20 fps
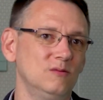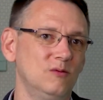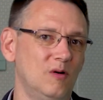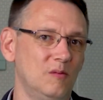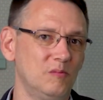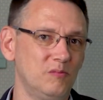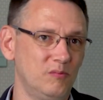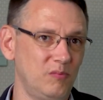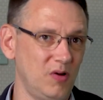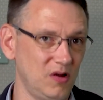what
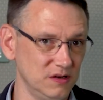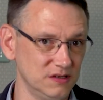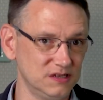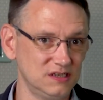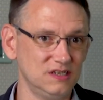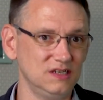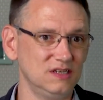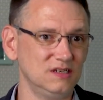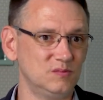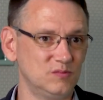
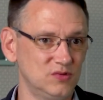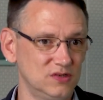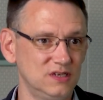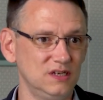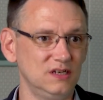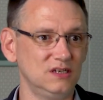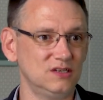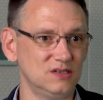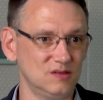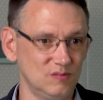policies,
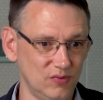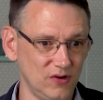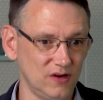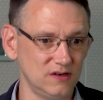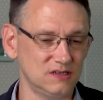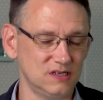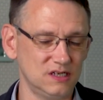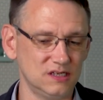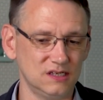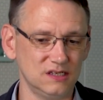procedures, and
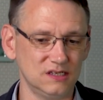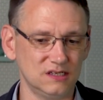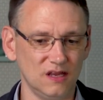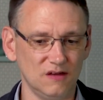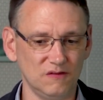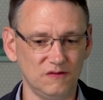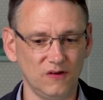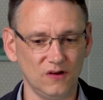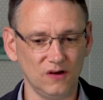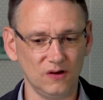processes they're
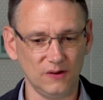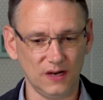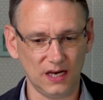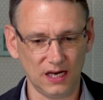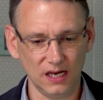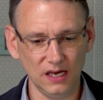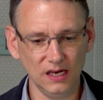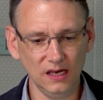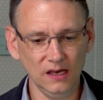following,